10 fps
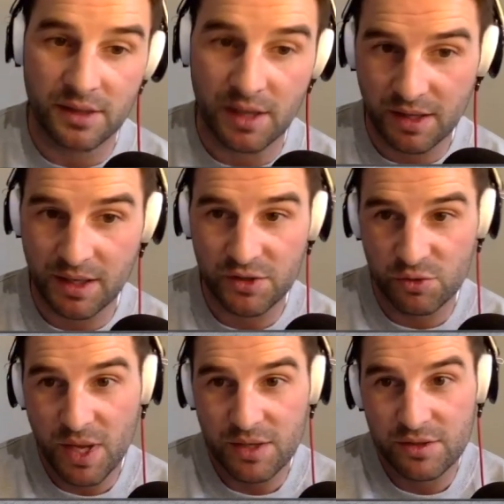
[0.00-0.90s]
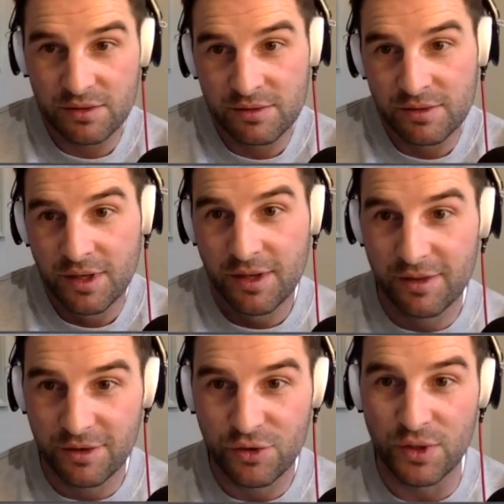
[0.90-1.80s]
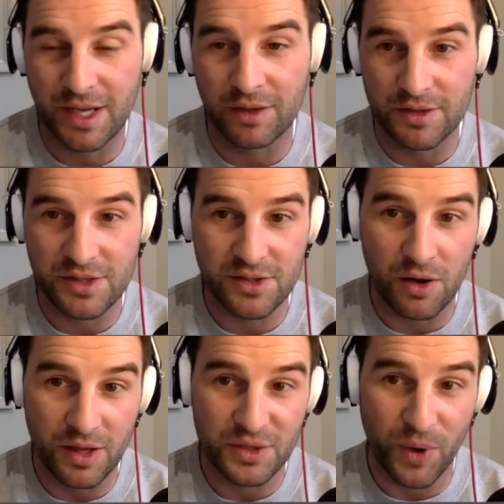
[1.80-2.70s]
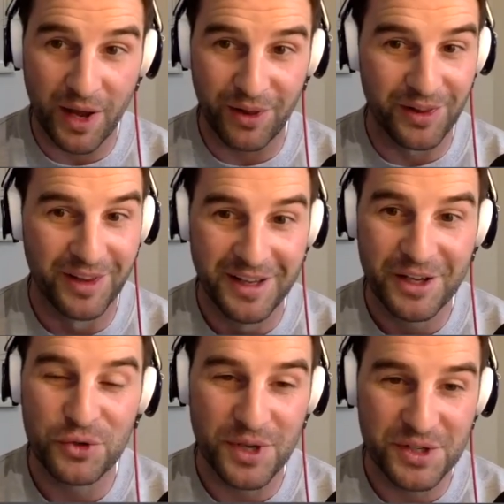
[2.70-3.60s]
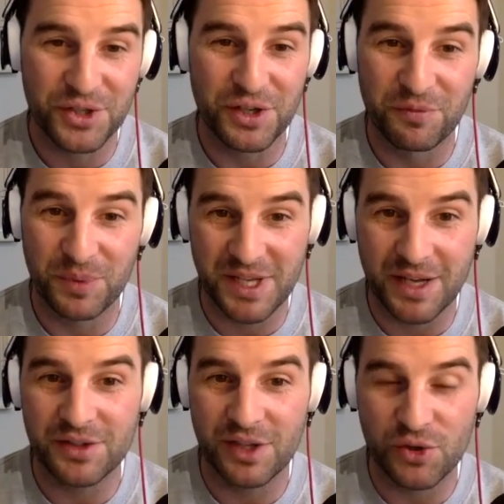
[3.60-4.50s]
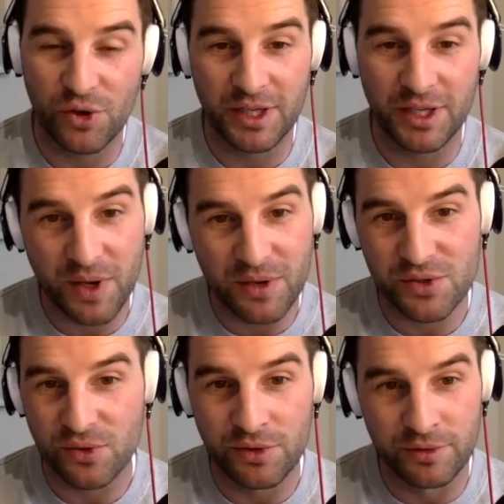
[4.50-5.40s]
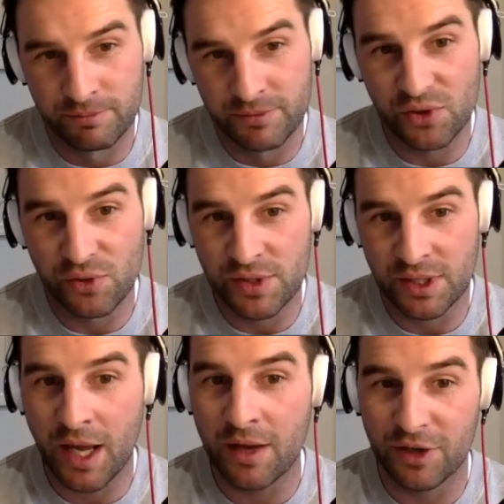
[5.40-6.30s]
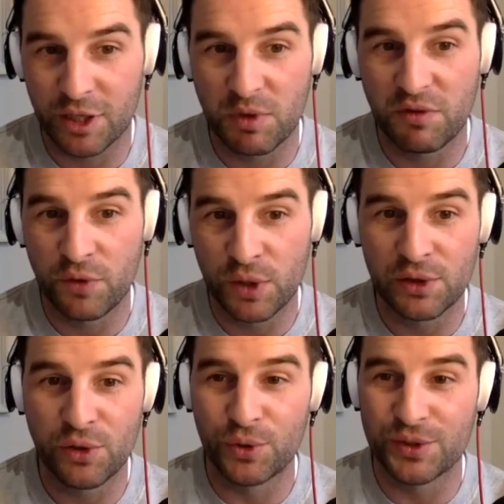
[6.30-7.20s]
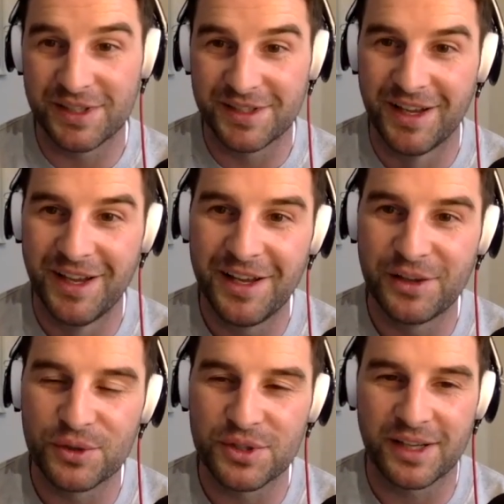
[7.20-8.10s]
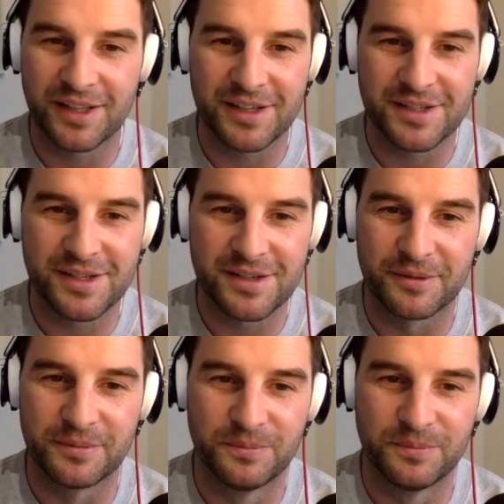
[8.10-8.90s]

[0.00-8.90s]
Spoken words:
And then, as you mentioned, the new Italian starlet as well, who is Gif potentially joining as well. So look, Toulouse again are going to be fully loaded, it looks like, next season.